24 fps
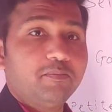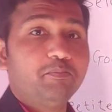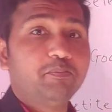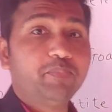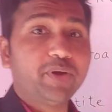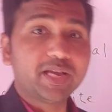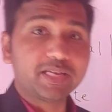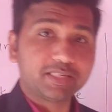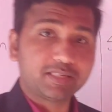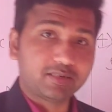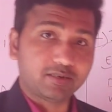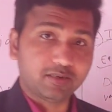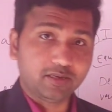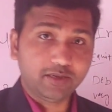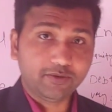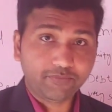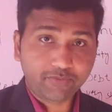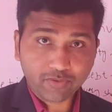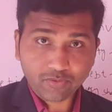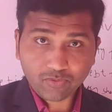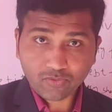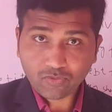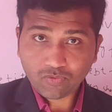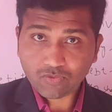best
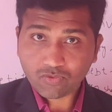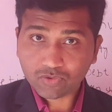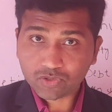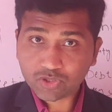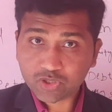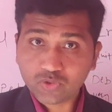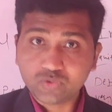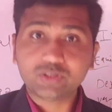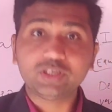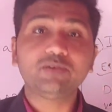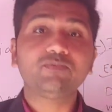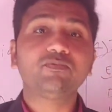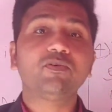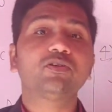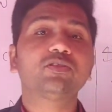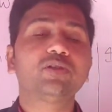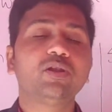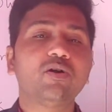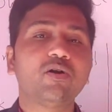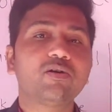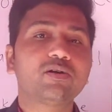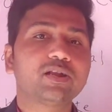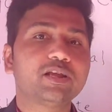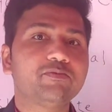if you choosing for the
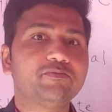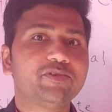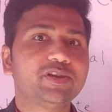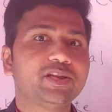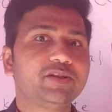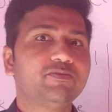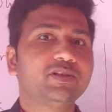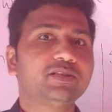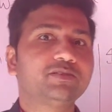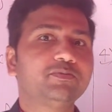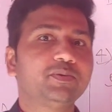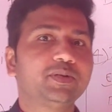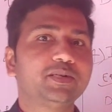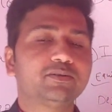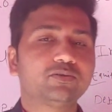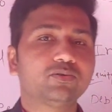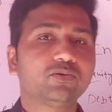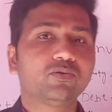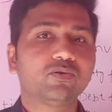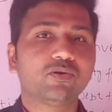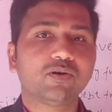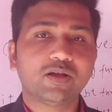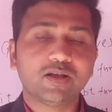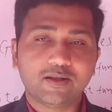long term investment.
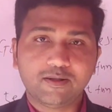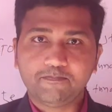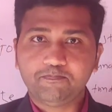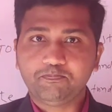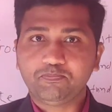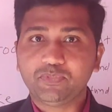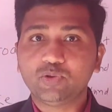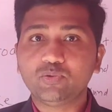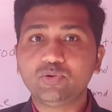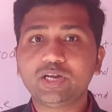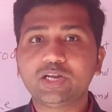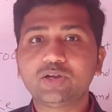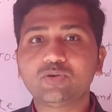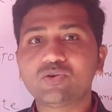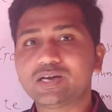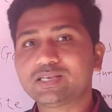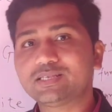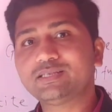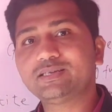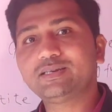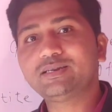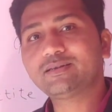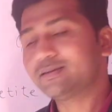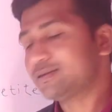So you need to
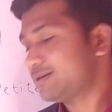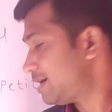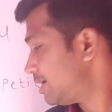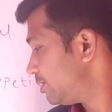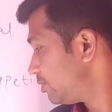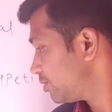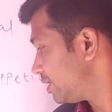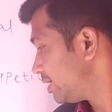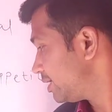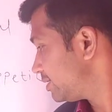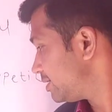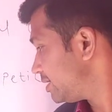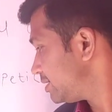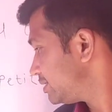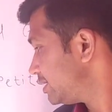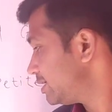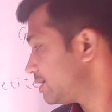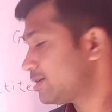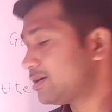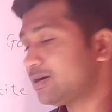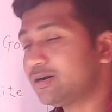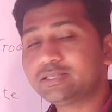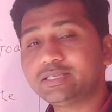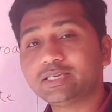allocate the
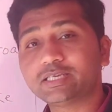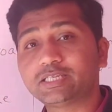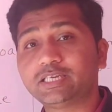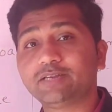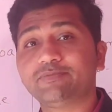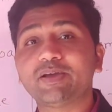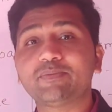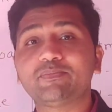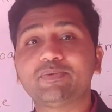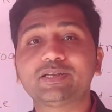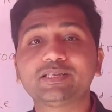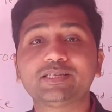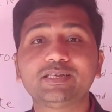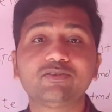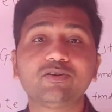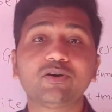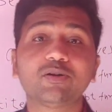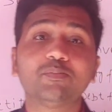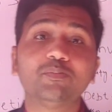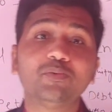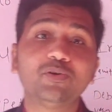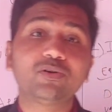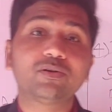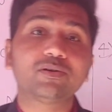asset 65%
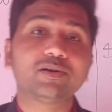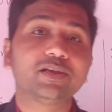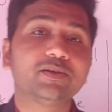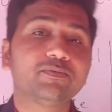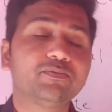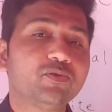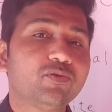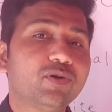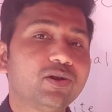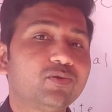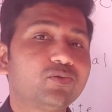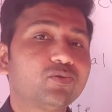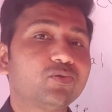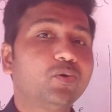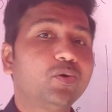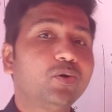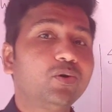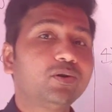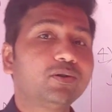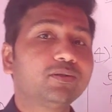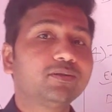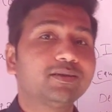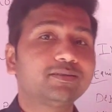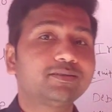or more if you want to
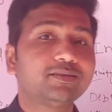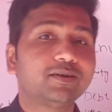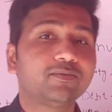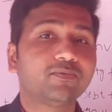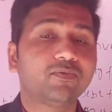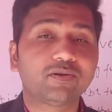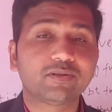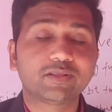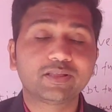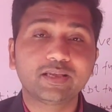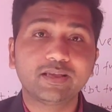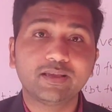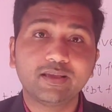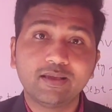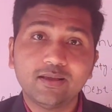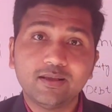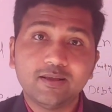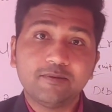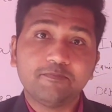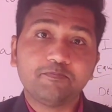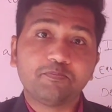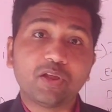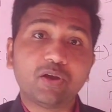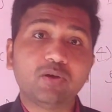hold the asset for the
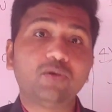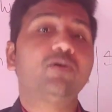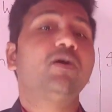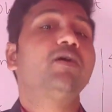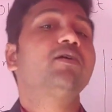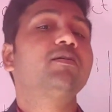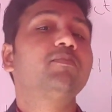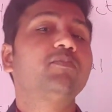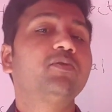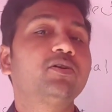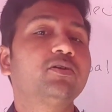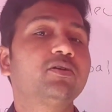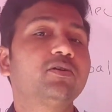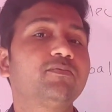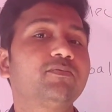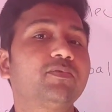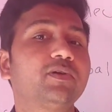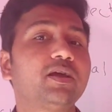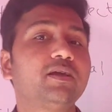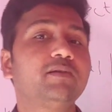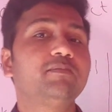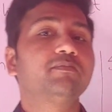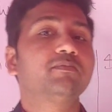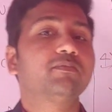long amount of
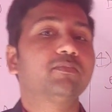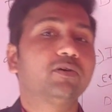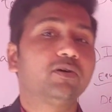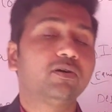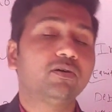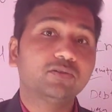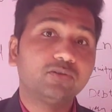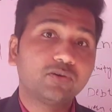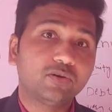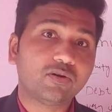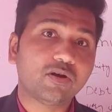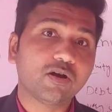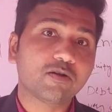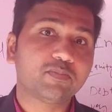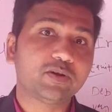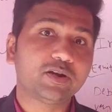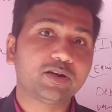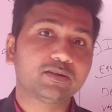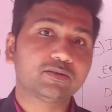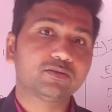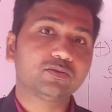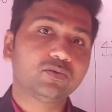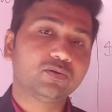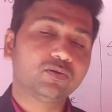time or the long
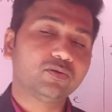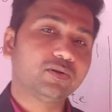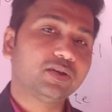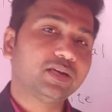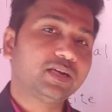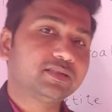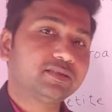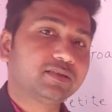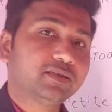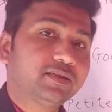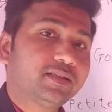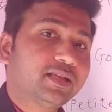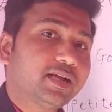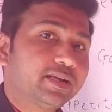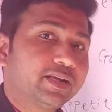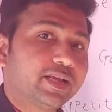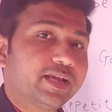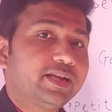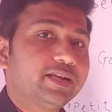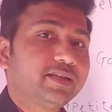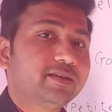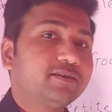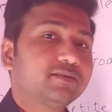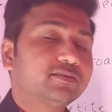period. So let's say that
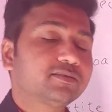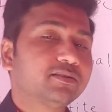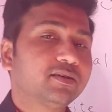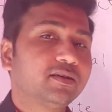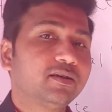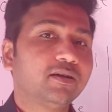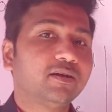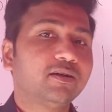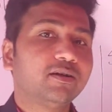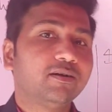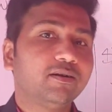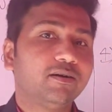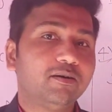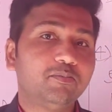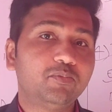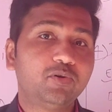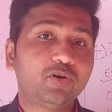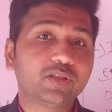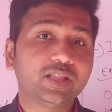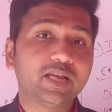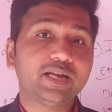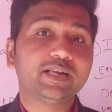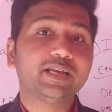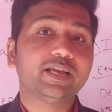10 years,
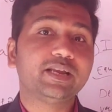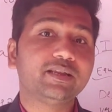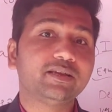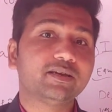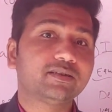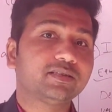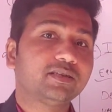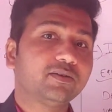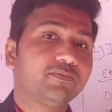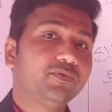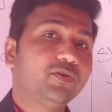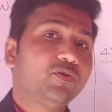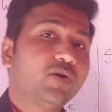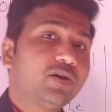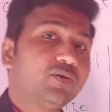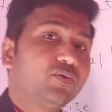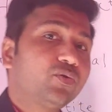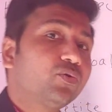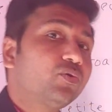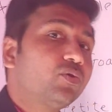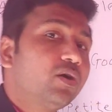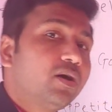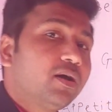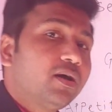more than 10 years, if you want
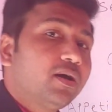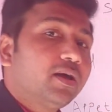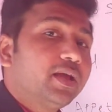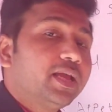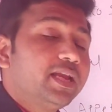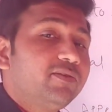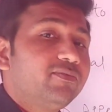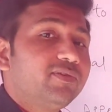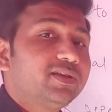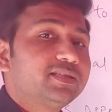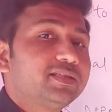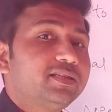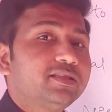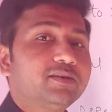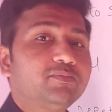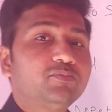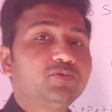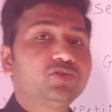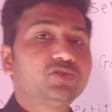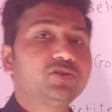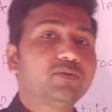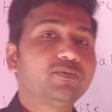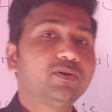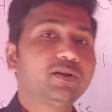to invest in the
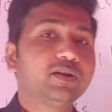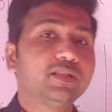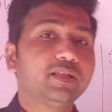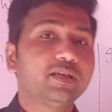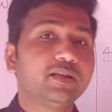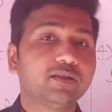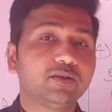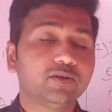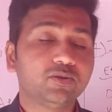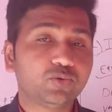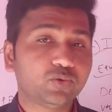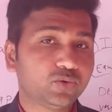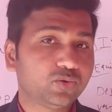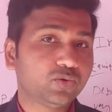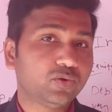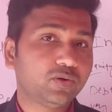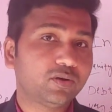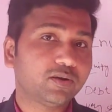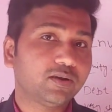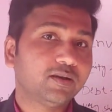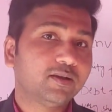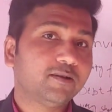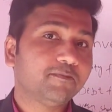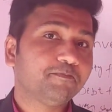mutual fund, then you
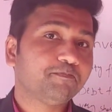should